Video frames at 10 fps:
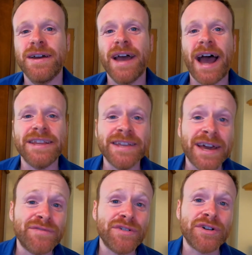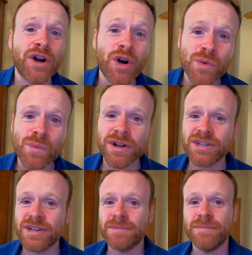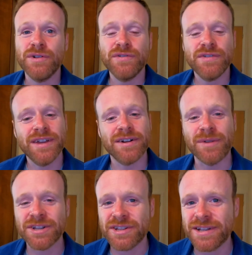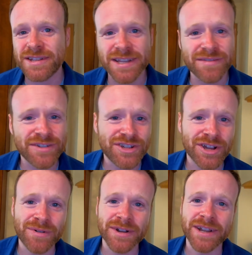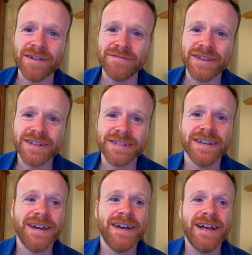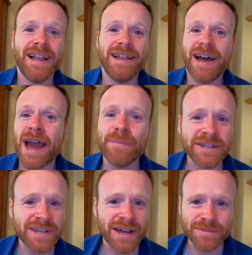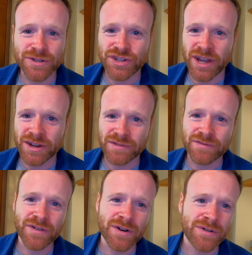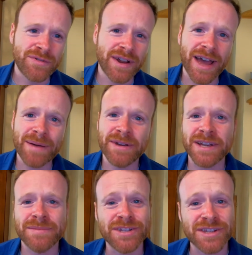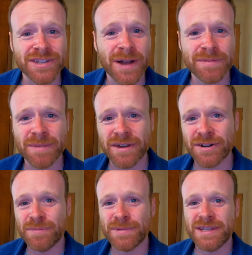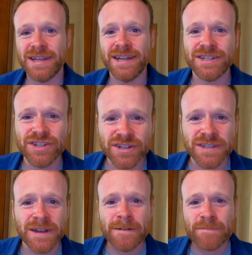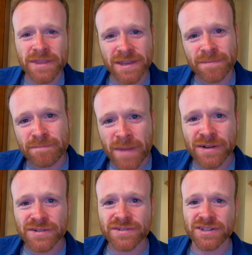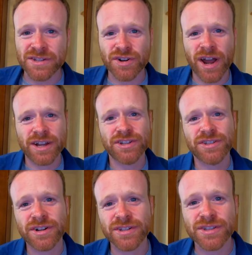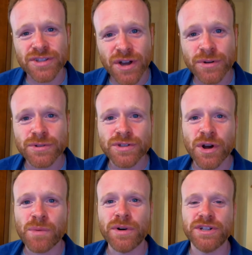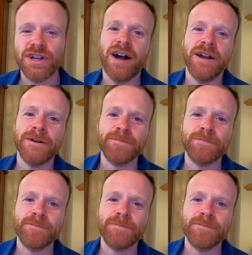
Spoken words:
And yet if you're at home watching a movie or watching a TV show on Netflix, how many times do you check your phone? How many times do you stop to make a cup of tea? It's just the amount of distractions are so much higher.